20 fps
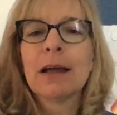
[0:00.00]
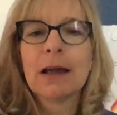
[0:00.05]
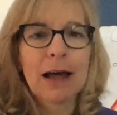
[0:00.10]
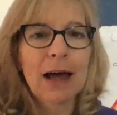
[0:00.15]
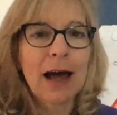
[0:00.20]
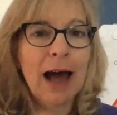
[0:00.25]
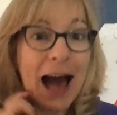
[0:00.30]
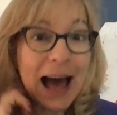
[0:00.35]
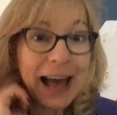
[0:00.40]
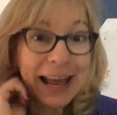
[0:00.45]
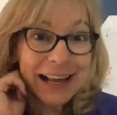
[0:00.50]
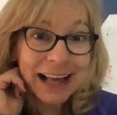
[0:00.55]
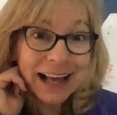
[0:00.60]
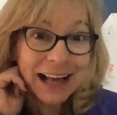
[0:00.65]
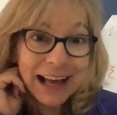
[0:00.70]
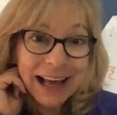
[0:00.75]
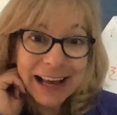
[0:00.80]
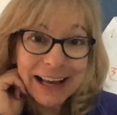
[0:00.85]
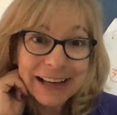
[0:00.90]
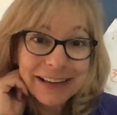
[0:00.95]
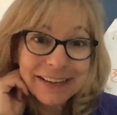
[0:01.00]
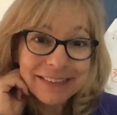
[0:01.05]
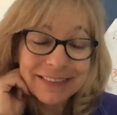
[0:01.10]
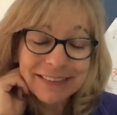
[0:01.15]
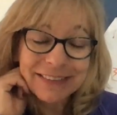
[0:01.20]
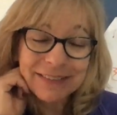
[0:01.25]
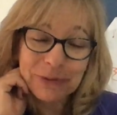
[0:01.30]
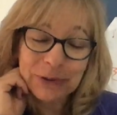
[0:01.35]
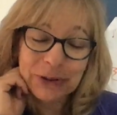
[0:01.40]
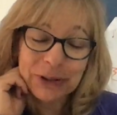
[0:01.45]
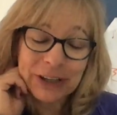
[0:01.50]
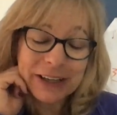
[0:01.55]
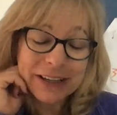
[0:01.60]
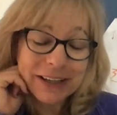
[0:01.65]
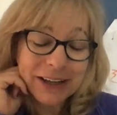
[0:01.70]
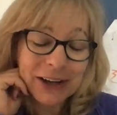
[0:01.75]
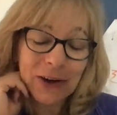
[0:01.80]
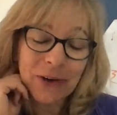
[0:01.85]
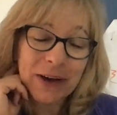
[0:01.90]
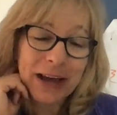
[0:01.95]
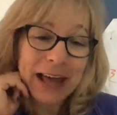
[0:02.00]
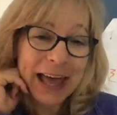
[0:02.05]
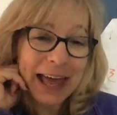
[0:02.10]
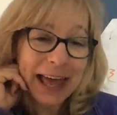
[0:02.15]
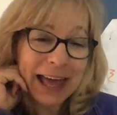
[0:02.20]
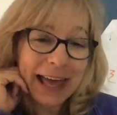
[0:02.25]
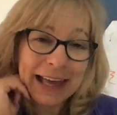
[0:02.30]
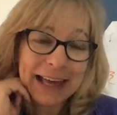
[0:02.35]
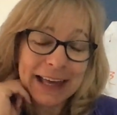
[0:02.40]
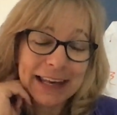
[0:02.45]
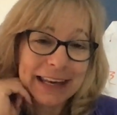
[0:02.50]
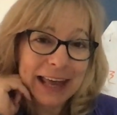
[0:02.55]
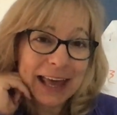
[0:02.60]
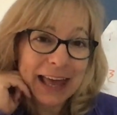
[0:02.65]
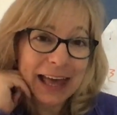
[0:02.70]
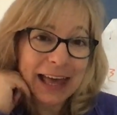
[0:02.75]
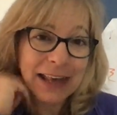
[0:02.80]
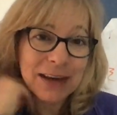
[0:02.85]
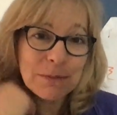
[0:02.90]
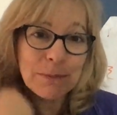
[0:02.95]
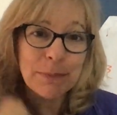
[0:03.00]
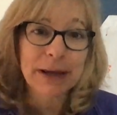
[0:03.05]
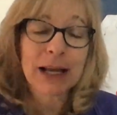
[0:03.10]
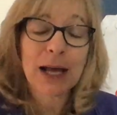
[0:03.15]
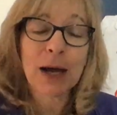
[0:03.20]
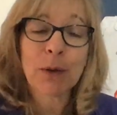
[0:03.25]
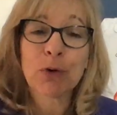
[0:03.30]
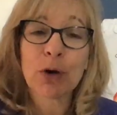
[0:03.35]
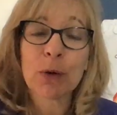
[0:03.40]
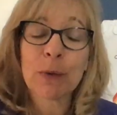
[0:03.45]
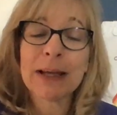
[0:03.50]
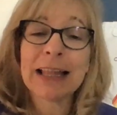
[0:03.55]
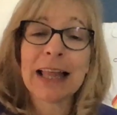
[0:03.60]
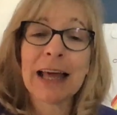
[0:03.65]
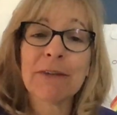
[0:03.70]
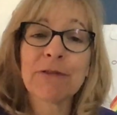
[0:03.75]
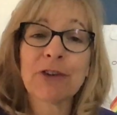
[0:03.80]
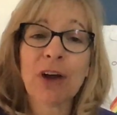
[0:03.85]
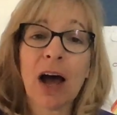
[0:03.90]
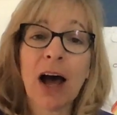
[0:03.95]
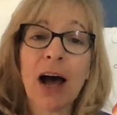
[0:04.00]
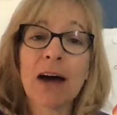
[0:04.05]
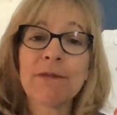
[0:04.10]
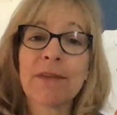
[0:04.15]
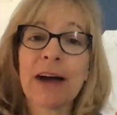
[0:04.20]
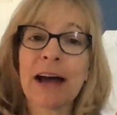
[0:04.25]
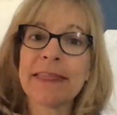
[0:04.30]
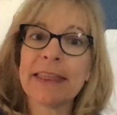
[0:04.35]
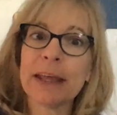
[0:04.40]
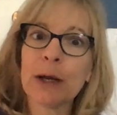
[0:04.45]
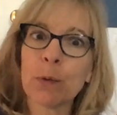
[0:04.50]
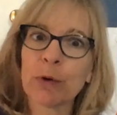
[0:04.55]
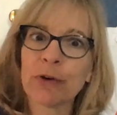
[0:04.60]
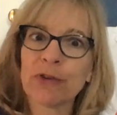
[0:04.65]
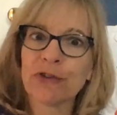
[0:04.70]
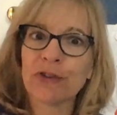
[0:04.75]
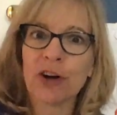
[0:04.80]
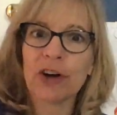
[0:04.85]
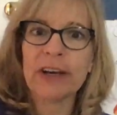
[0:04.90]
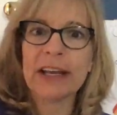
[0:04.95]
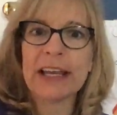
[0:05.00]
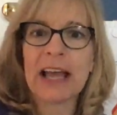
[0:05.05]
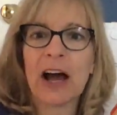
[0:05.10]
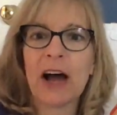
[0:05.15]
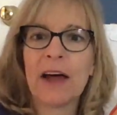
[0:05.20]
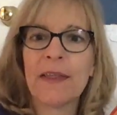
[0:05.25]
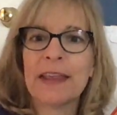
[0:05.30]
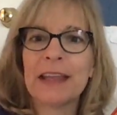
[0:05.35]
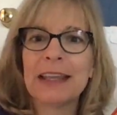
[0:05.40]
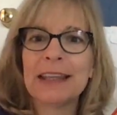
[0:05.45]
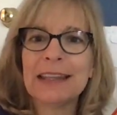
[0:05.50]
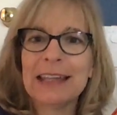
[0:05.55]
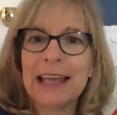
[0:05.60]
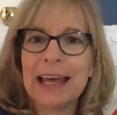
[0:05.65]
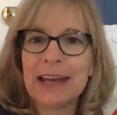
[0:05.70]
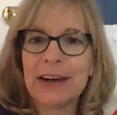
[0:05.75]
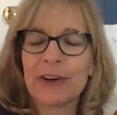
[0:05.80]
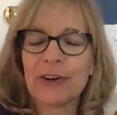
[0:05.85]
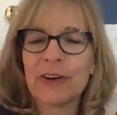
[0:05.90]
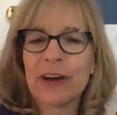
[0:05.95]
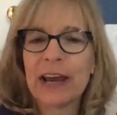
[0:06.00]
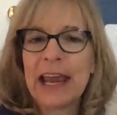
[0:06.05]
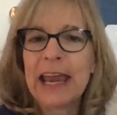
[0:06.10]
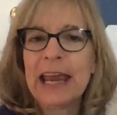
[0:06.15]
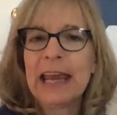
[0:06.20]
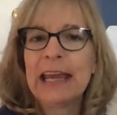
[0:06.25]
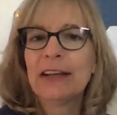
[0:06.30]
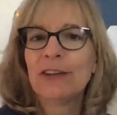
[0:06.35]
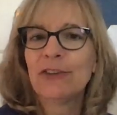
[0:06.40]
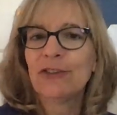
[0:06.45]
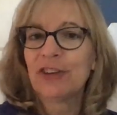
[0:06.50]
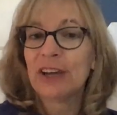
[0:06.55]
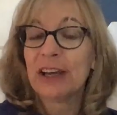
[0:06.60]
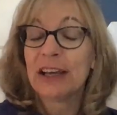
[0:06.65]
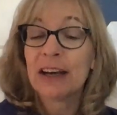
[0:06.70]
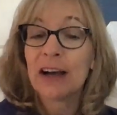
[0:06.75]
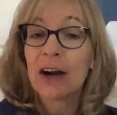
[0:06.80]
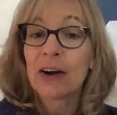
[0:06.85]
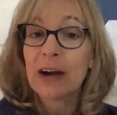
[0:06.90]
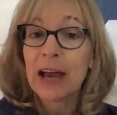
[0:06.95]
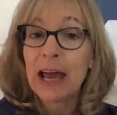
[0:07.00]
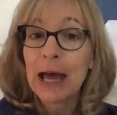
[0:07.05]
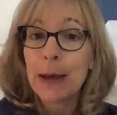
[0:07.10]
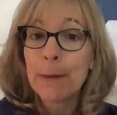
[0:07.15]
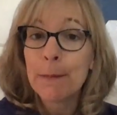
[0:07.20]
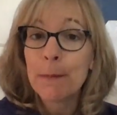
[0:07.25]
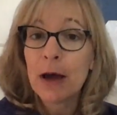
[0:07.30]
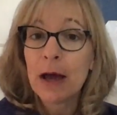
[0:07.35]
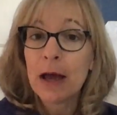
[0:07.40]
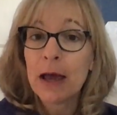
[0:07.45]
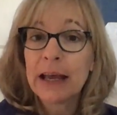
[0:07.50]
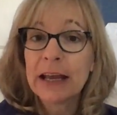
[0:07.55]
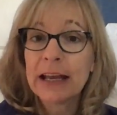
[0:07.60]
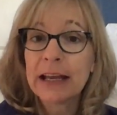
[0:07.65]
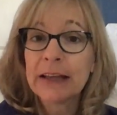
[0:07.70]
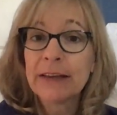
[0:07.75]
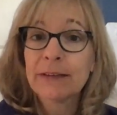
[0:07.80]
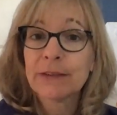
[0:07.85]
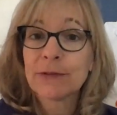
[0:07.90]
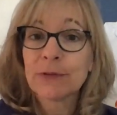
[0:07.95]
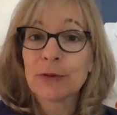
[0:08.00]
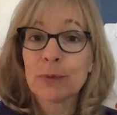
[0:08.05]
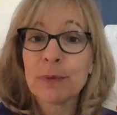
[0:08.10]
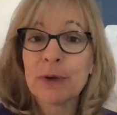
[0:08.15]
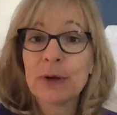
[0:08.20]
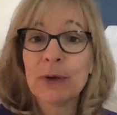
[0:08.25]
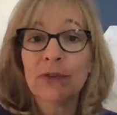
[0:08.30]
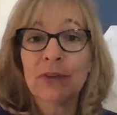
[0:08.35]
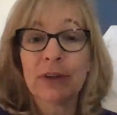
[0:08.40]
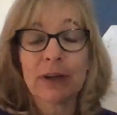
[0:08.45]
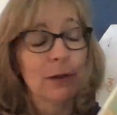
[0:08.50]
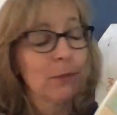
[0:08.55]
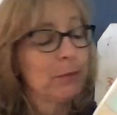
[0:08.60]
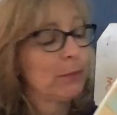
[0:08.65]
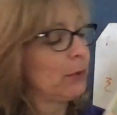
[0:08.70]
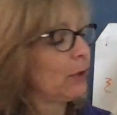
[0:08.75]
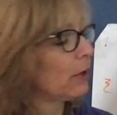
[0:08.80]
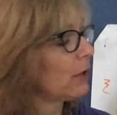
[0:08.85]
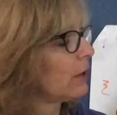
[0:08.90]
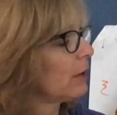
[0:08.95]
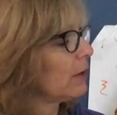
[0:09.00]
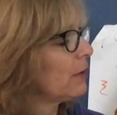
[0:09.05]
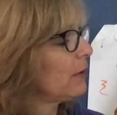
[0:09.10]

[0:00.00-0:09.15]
Hi guys, we're gonna go ahead and pick up where we left off. I think we're starting on the letter H in our M is for Music book.